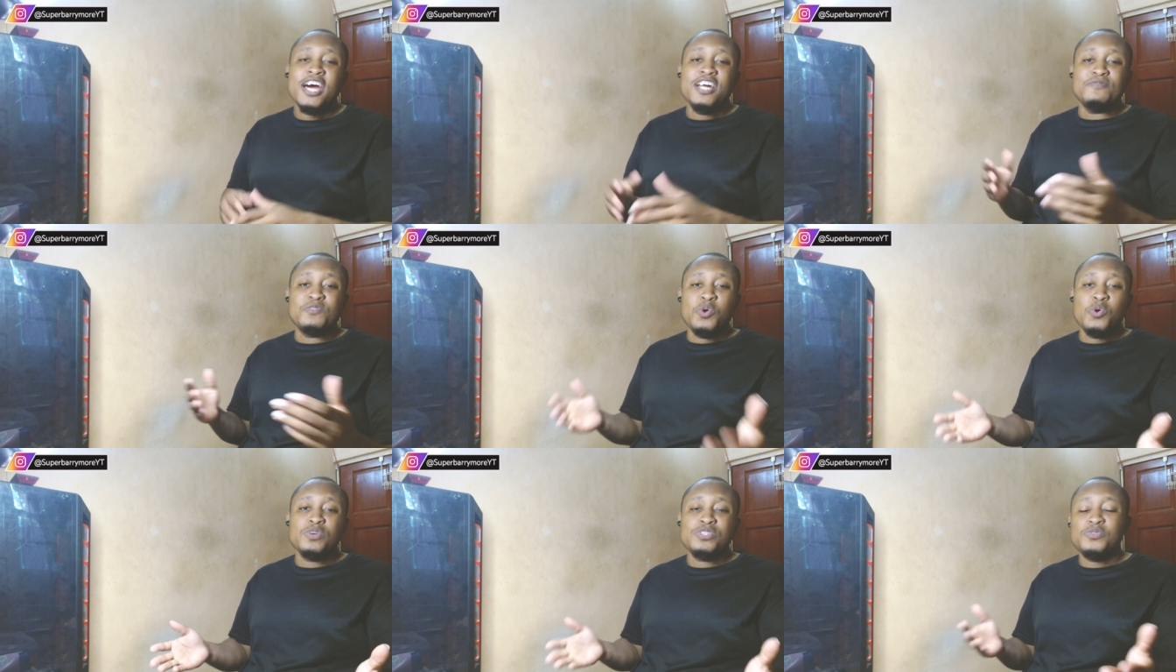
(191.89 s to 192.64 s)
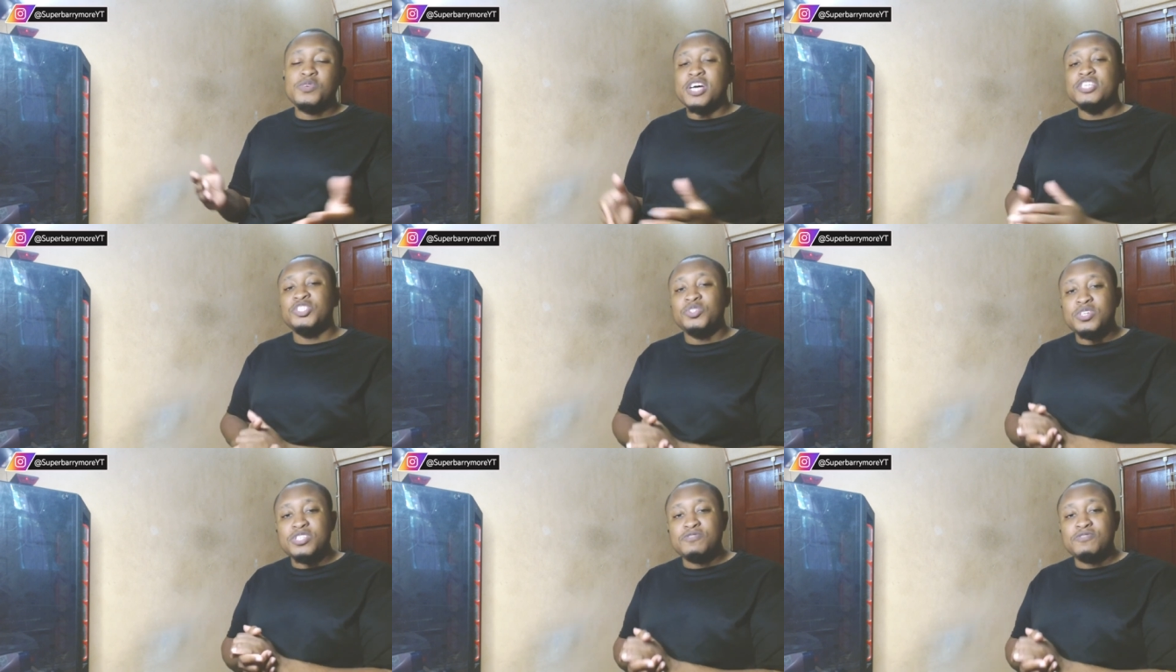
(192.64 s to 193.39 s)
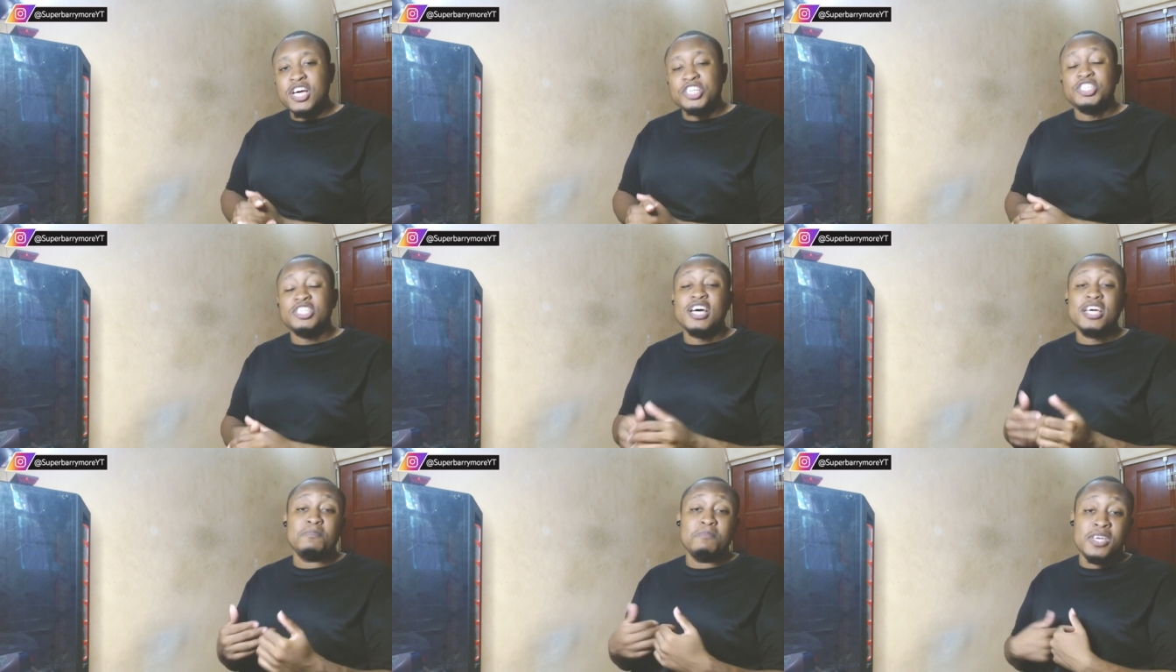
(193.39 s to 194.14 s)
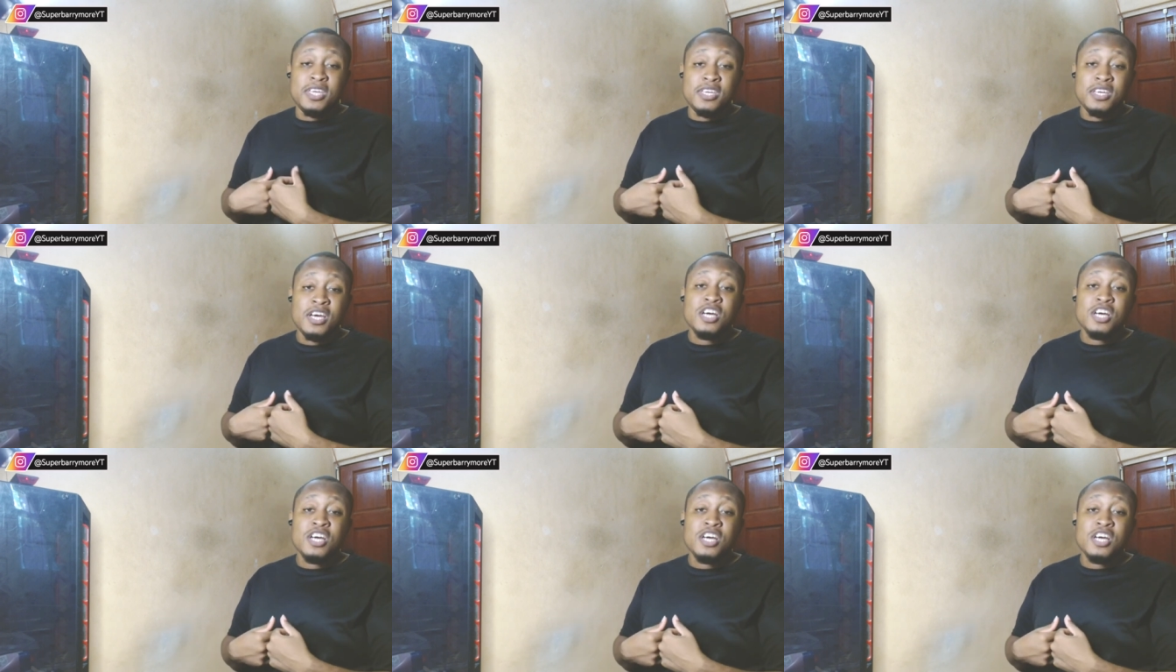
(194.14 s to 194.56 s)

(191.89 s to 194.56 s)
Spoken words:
And of course, you guys enjoy his reaction like me,